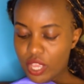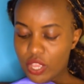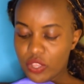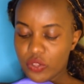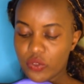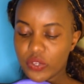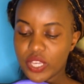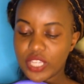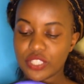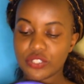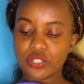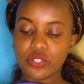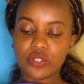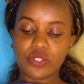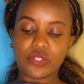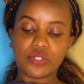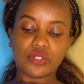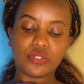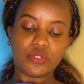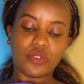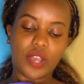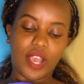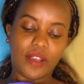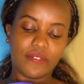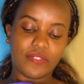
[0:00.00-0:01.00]
You can choose
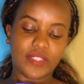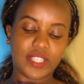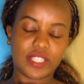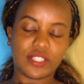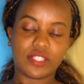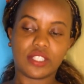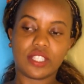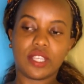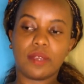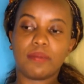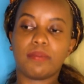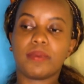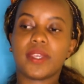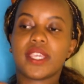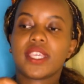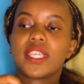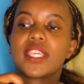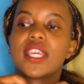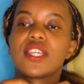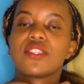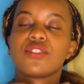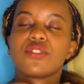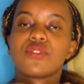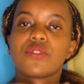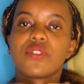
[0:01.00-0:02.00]
to have this tip
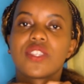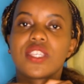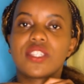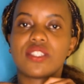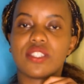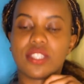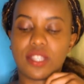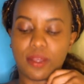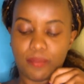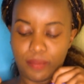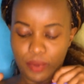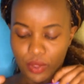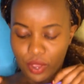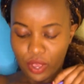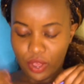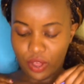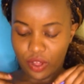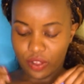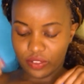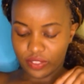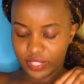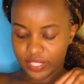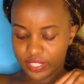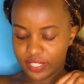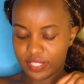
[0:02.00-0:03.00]
get to this tip
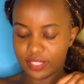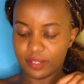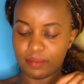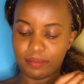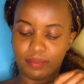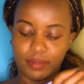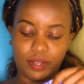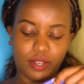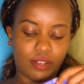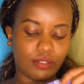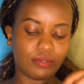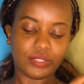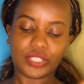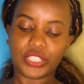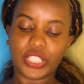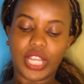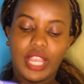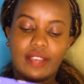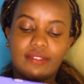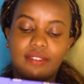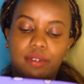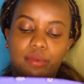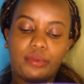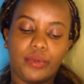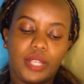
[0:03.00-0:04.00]
or this tip,
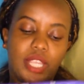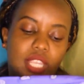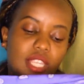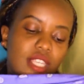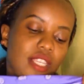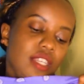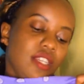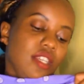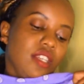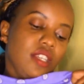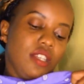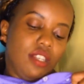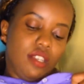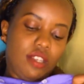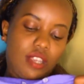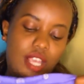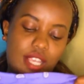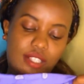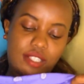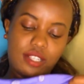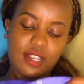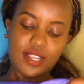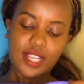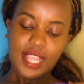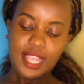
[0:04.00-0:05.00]
whichever way,
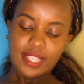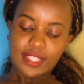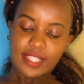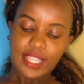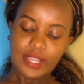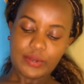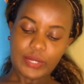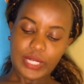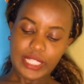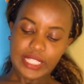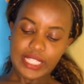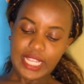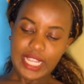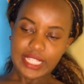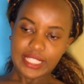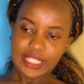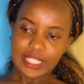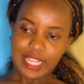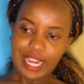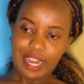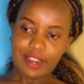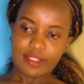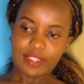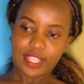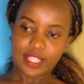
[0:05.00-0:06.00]
as long as the results
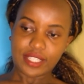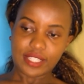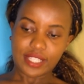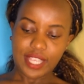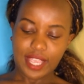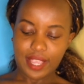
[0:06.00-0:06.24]
are the